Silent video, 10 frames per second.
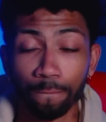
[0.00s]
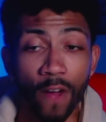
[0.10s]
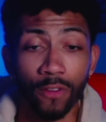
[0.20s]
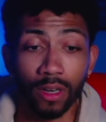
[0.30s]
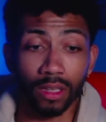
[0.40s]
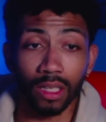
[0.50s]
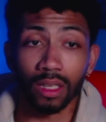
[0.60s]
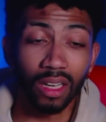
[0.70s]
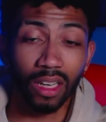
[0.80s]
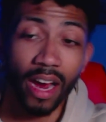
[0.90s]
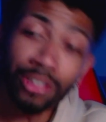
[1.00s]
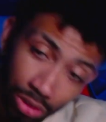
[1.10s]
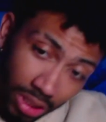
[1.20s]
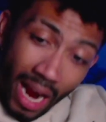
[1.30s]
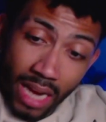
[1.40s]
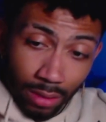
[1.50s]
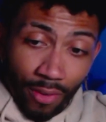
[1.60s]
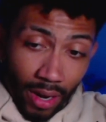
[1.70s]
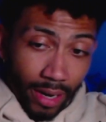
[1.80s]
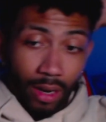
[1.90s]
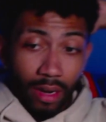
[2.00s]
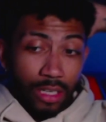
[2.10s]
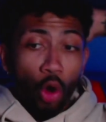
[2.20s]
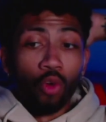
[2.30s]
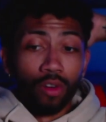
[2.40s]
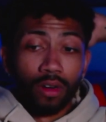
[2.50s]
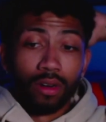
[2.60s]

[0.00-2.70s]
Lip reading: not for nothing. Kendrick's side is fucking, it's over.